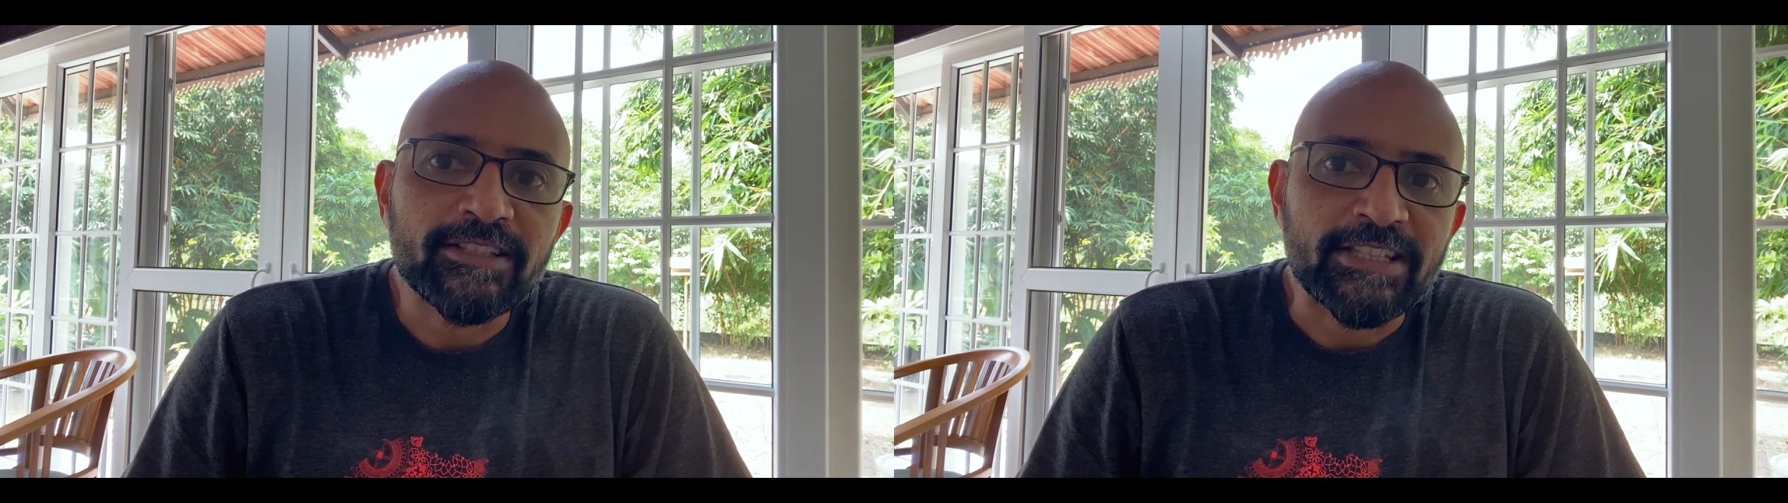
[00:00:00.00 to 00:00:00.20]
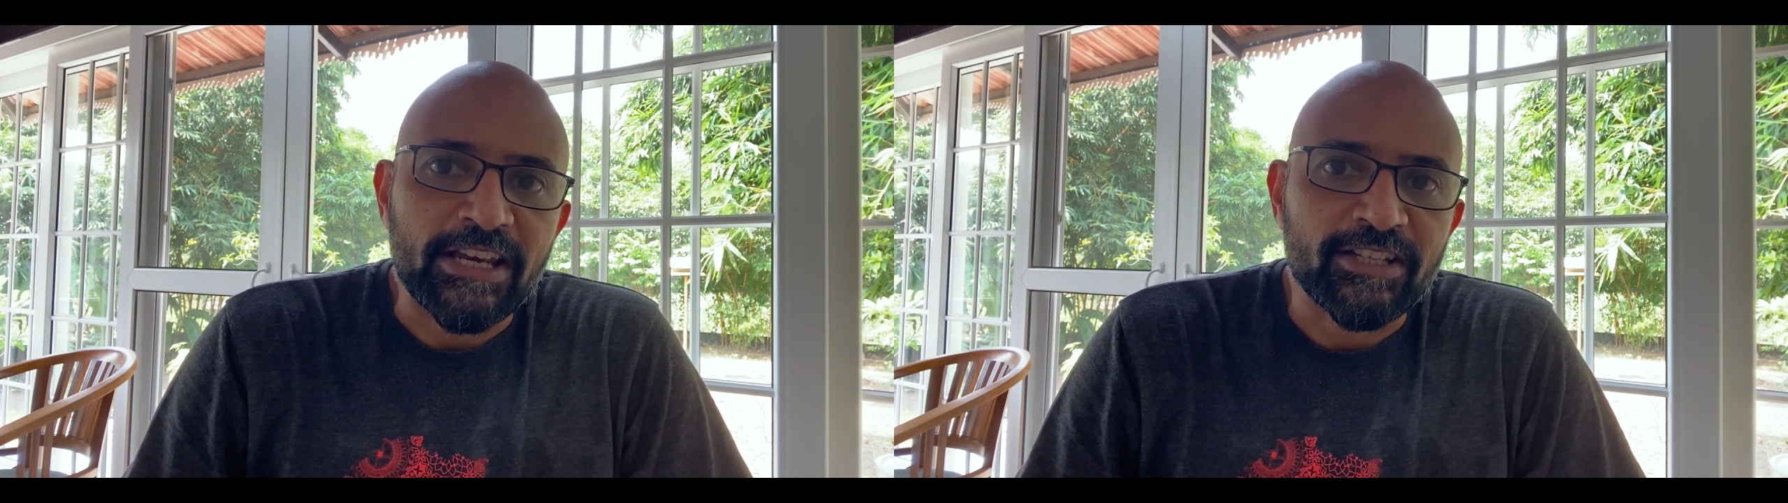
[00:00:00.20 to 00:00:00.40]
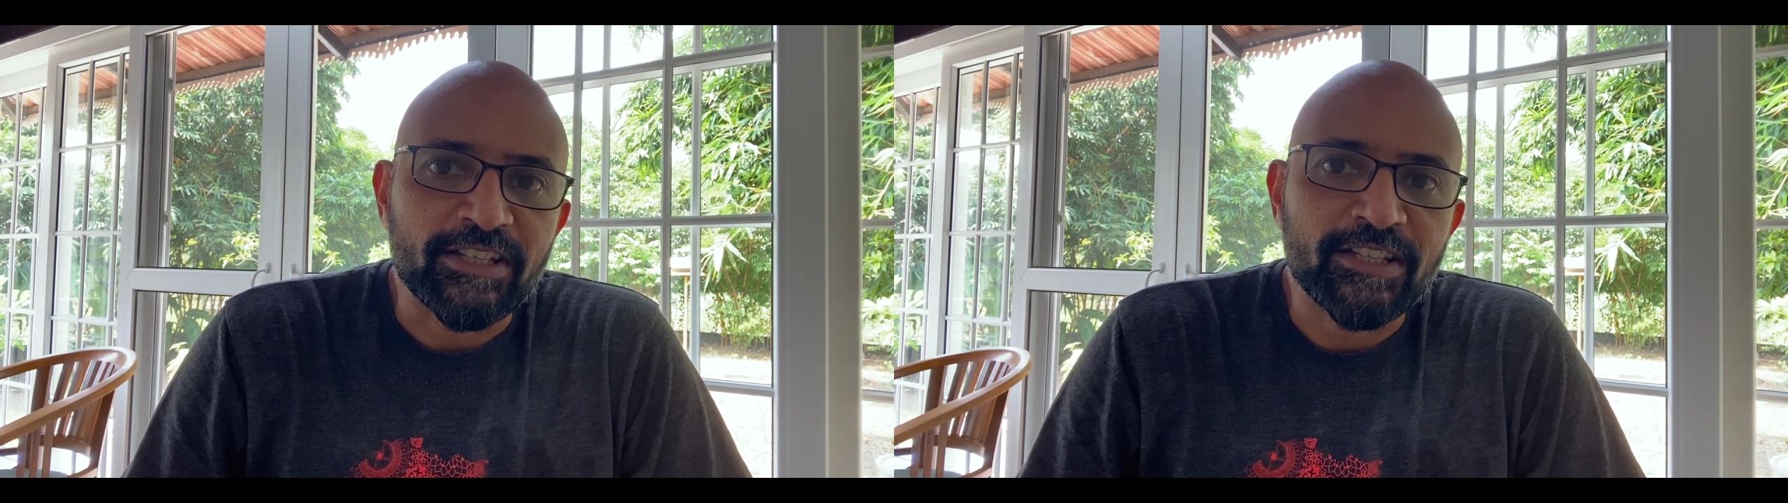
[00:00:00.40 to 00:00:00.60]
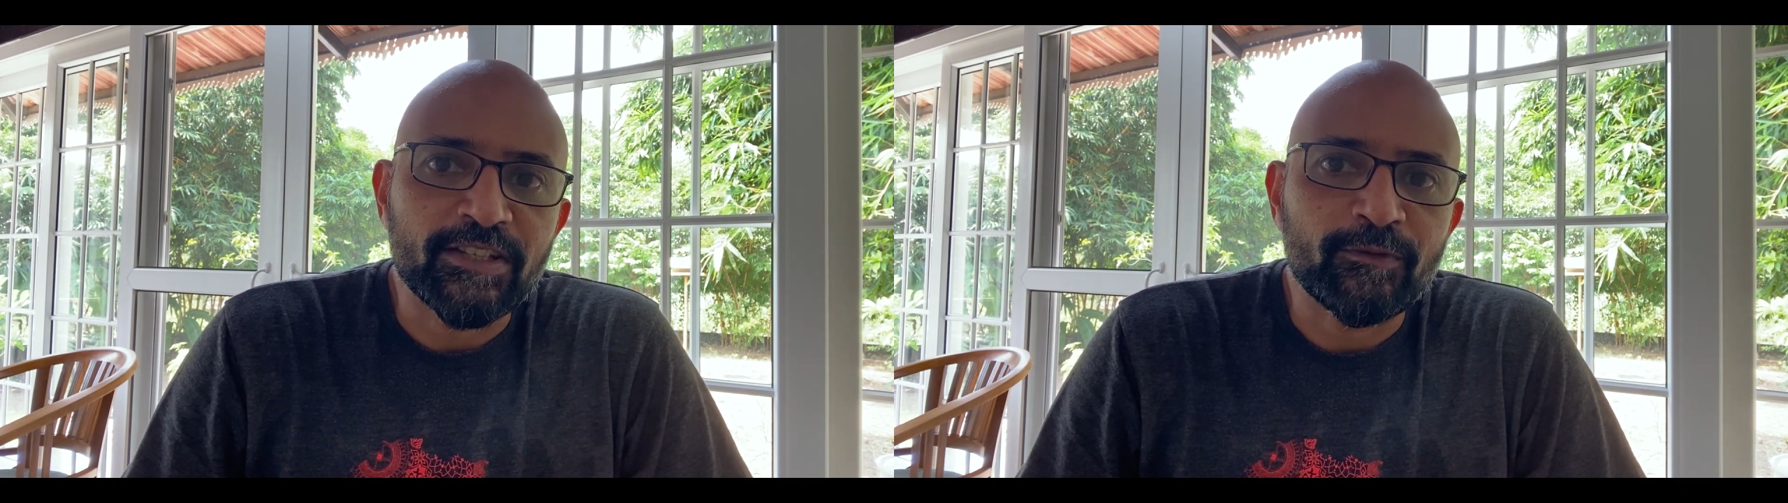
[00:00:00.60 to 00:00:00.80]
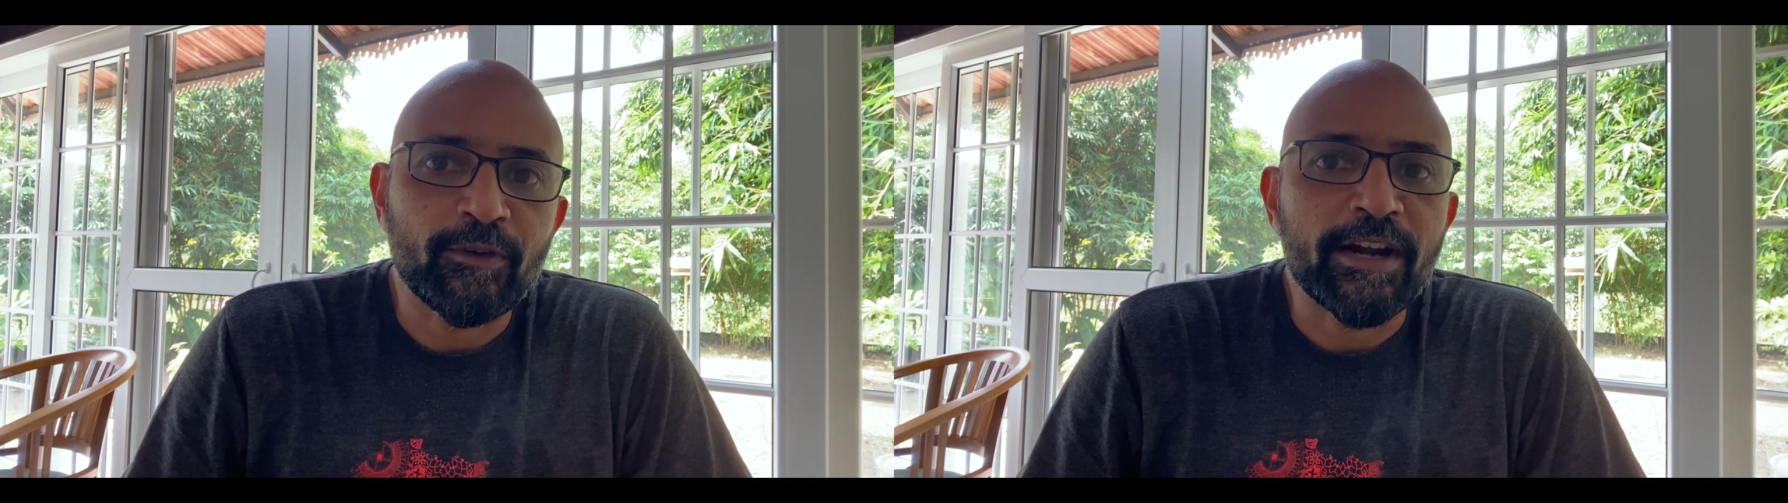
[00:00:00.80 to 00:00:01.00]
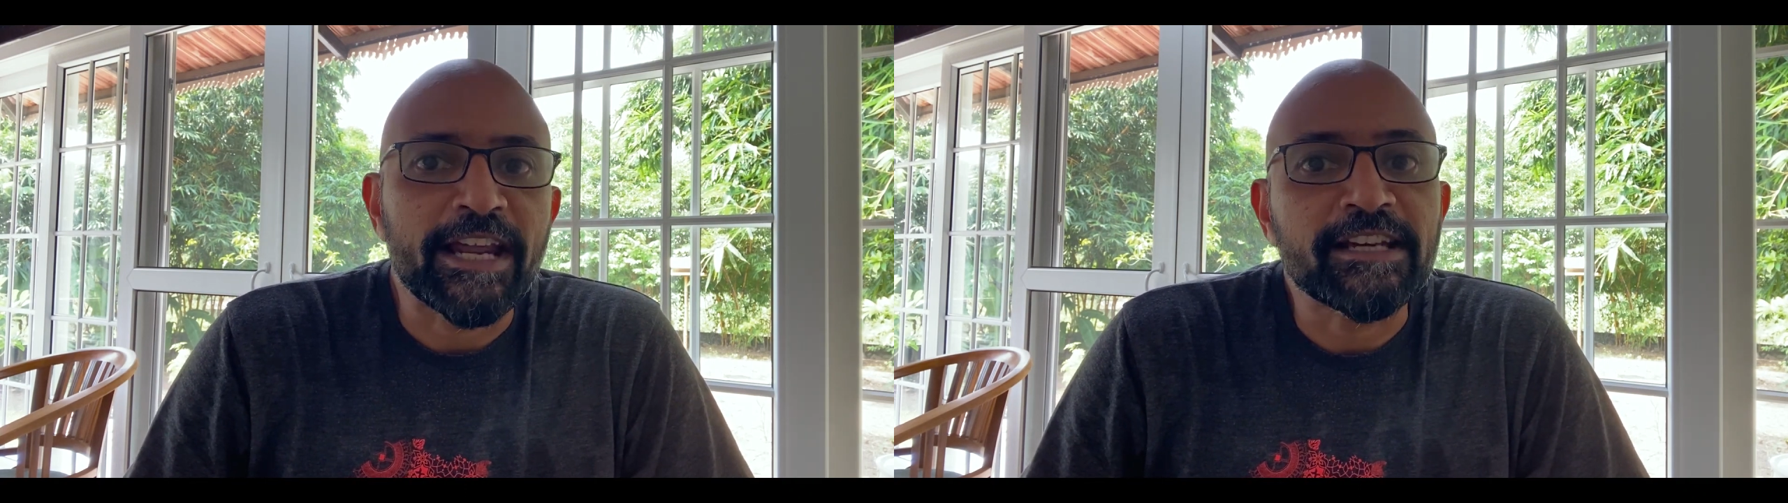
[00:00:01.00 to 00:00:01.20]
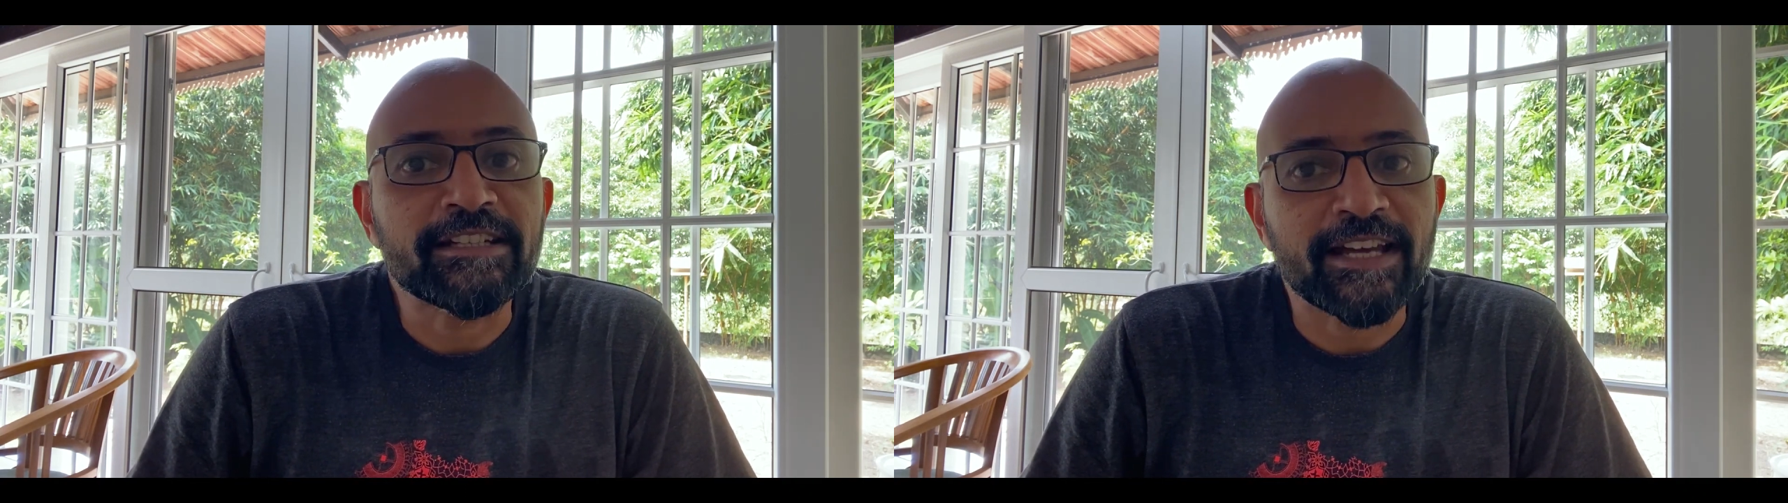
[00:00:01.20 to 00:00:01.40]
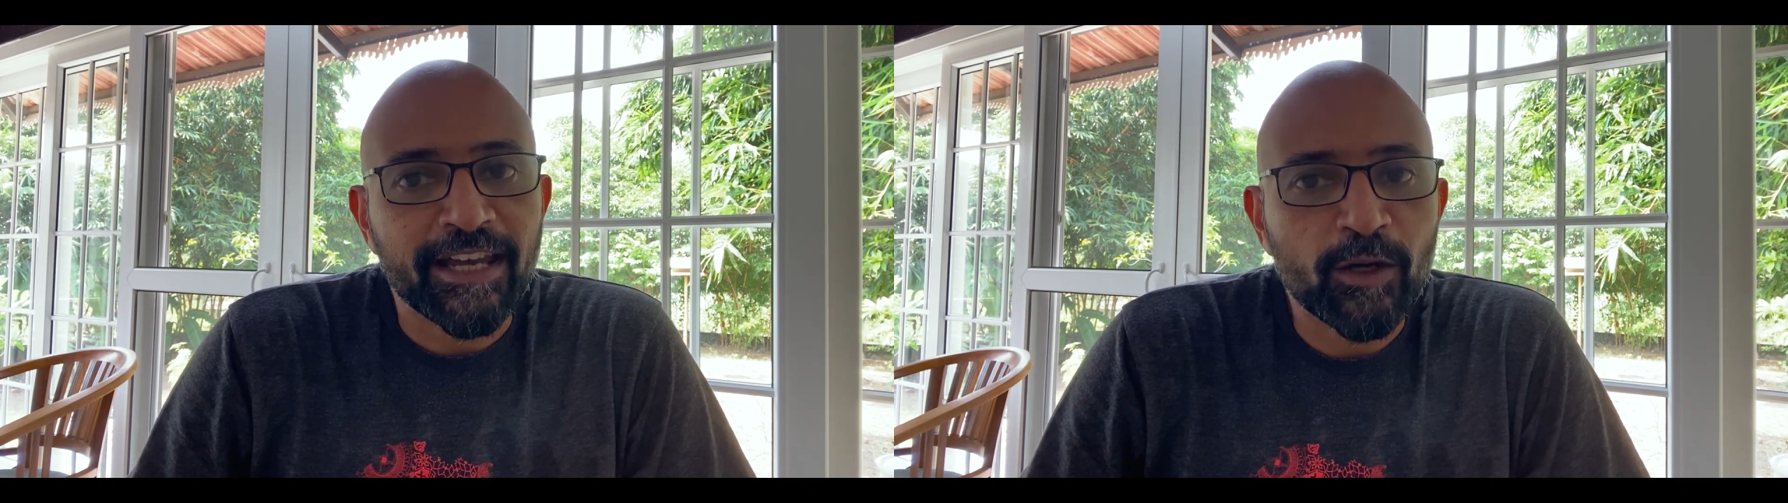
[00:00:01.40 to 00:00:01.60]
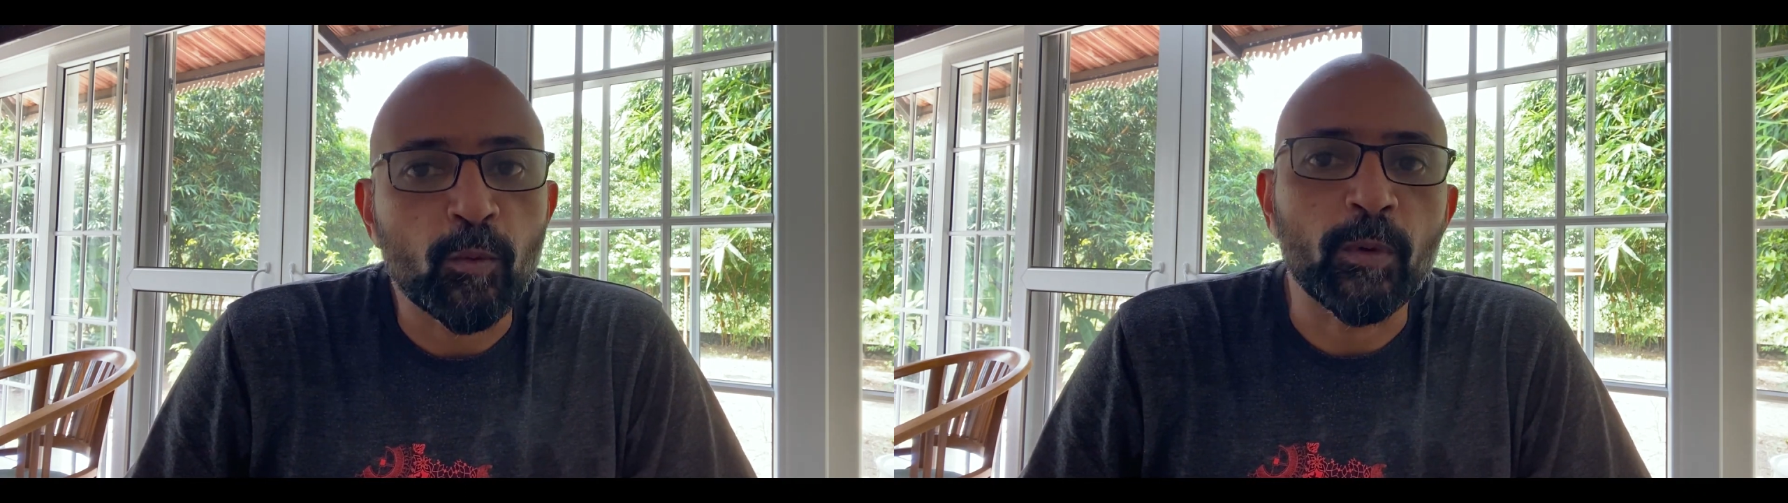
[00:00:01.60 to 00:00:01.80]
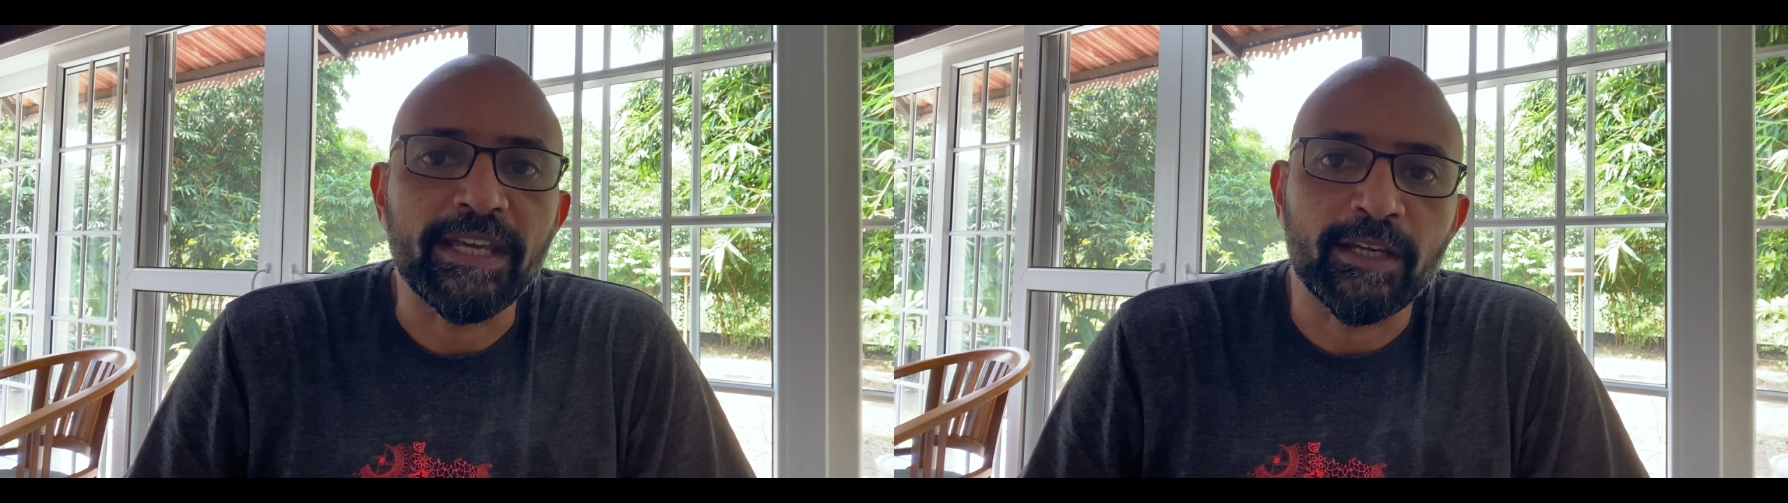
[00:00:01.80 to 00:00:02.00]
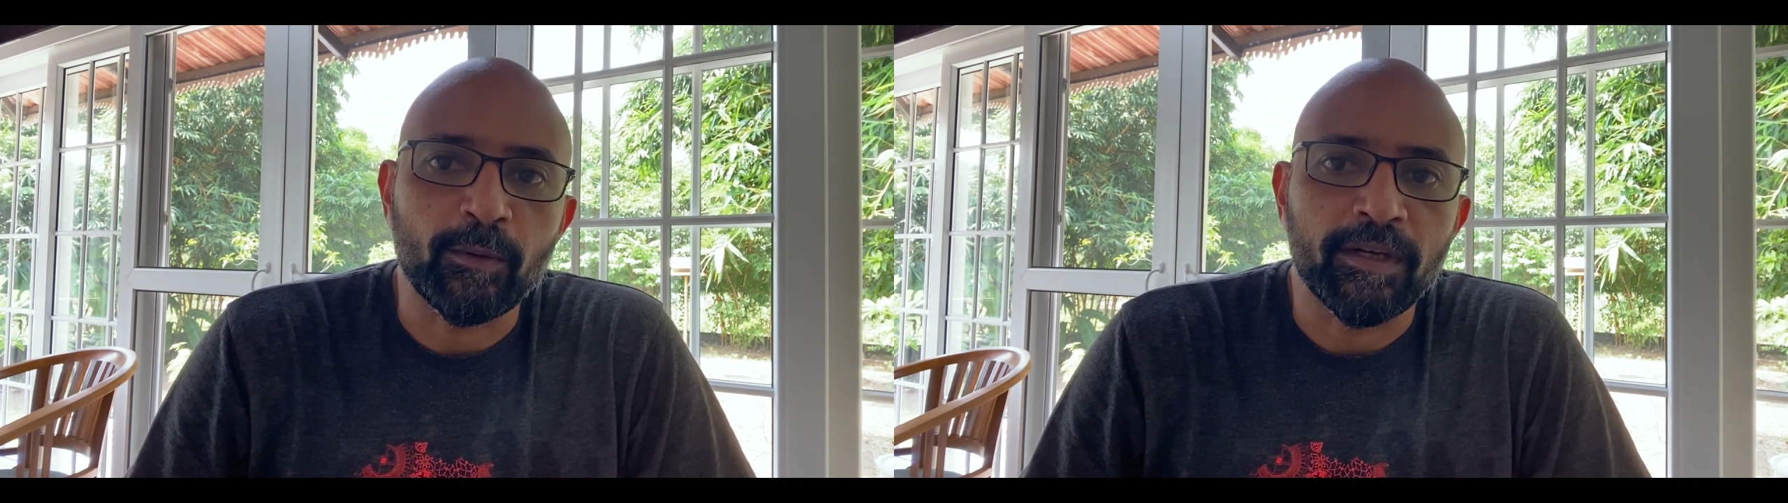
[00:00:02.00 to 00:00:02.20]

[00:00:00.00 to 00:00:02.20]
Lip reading: sessions for an entire week